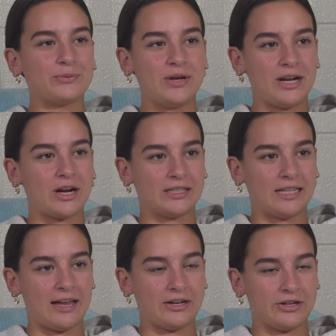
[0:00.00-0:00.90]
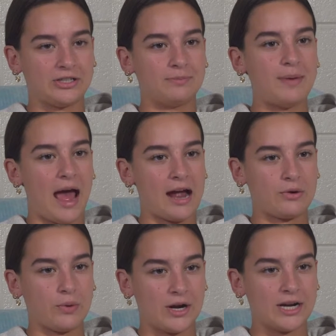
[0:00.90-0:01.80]
read our letters
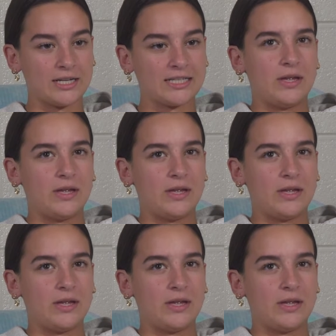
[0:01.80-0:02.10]
backwards.